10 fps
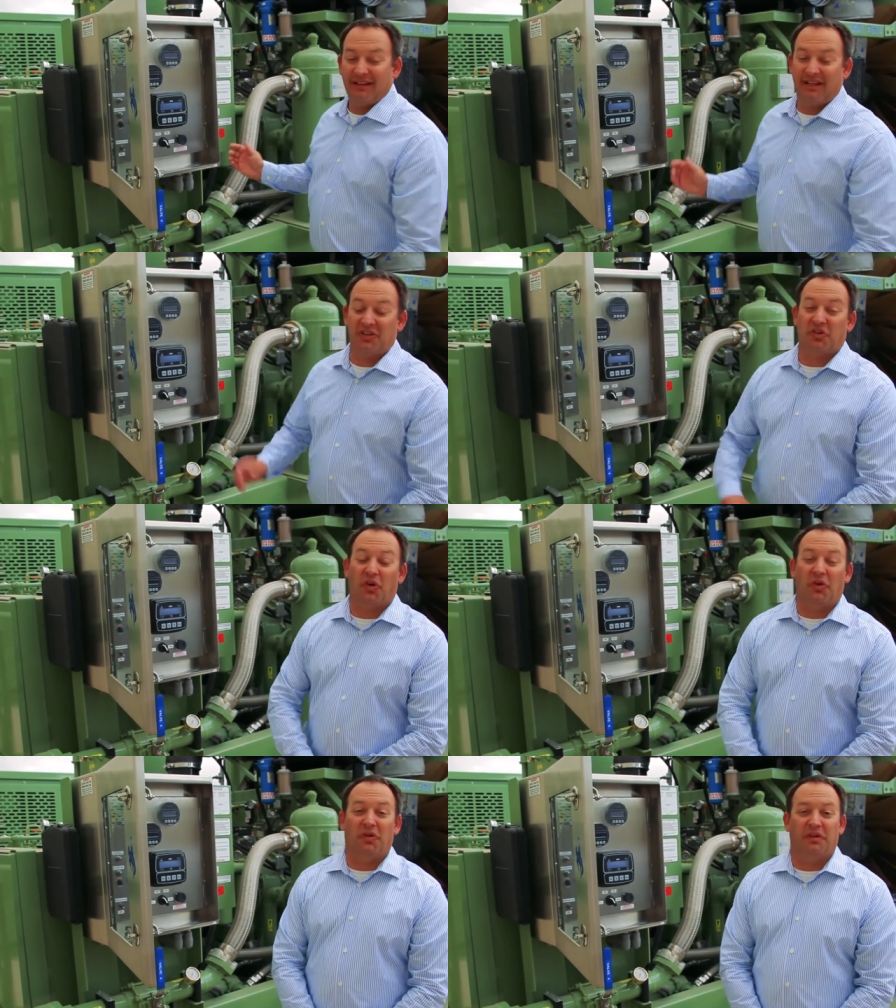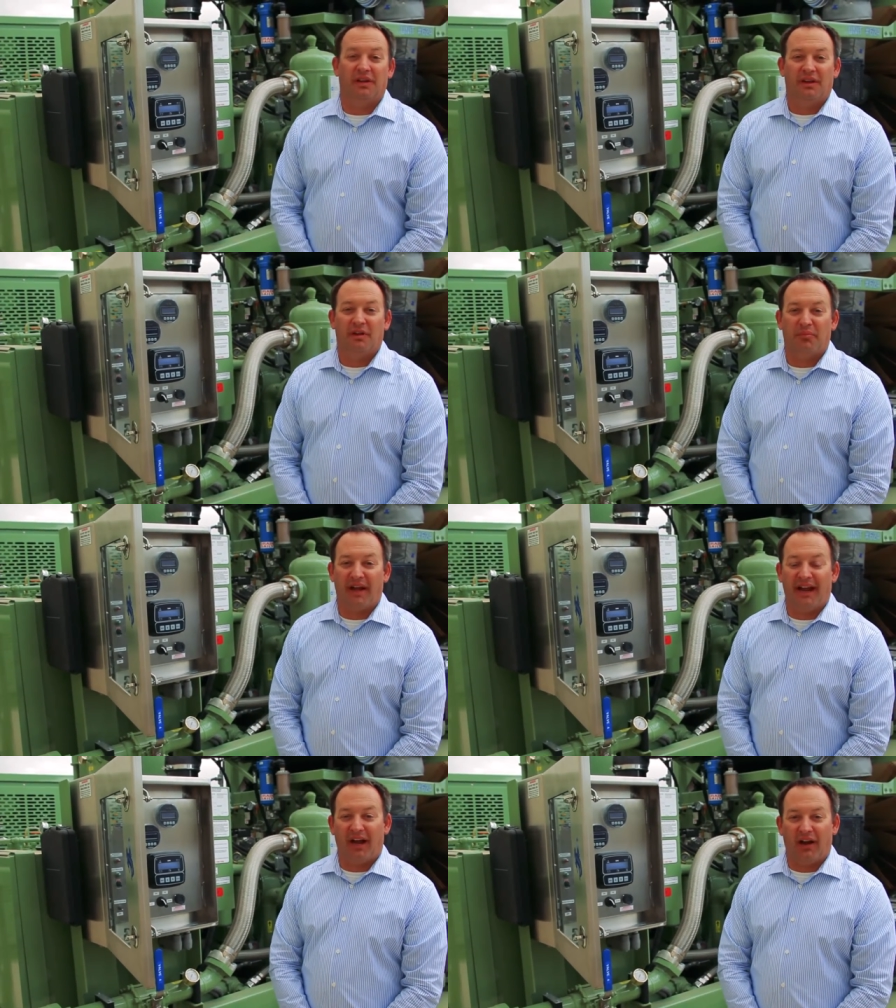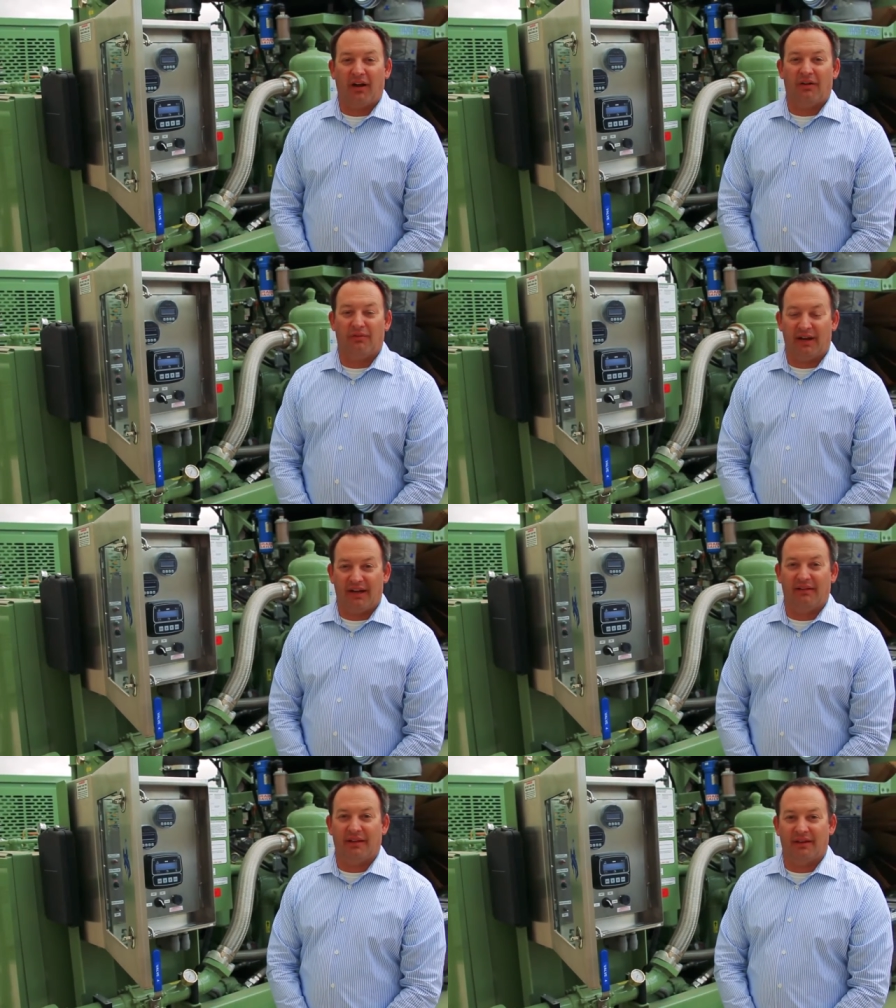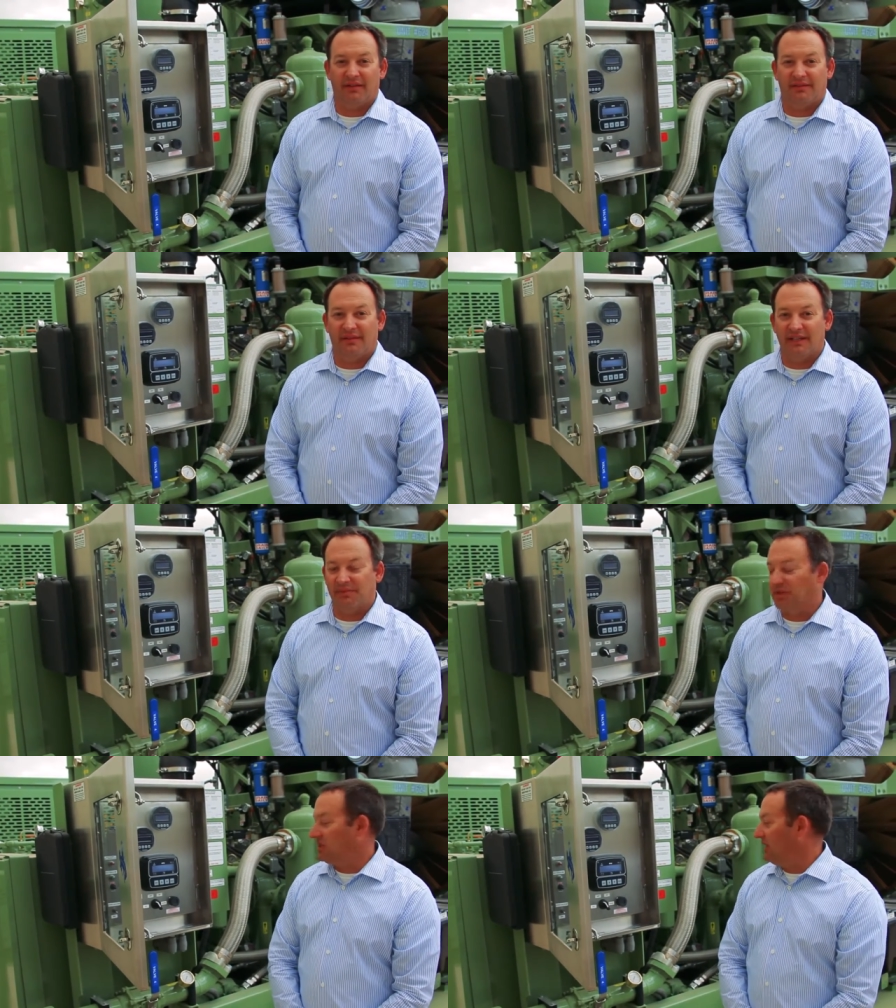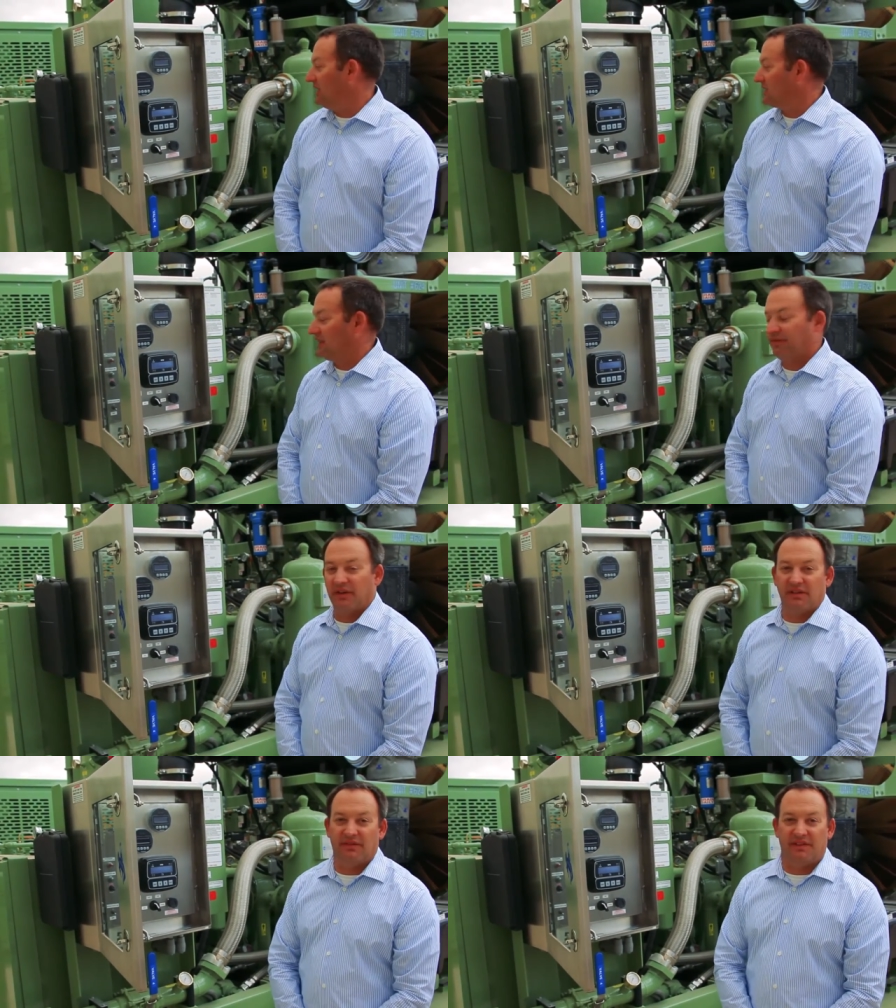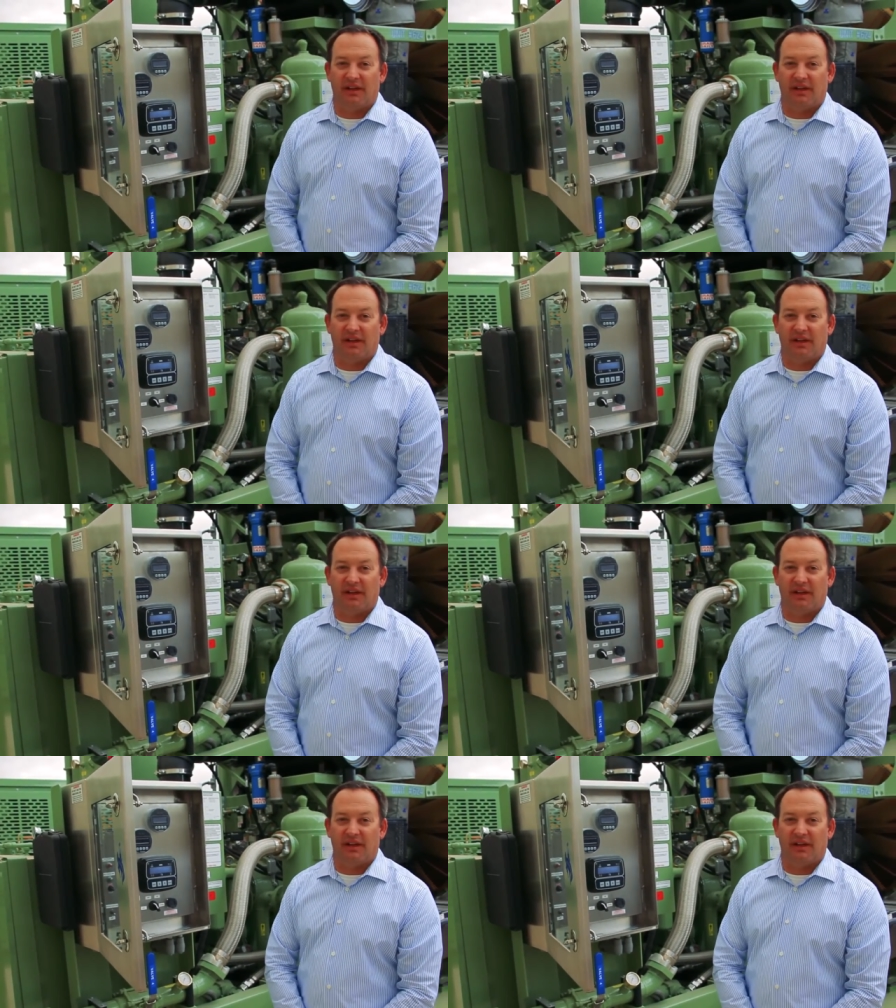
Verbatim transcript: controlled by air regulators. This machine is the first of its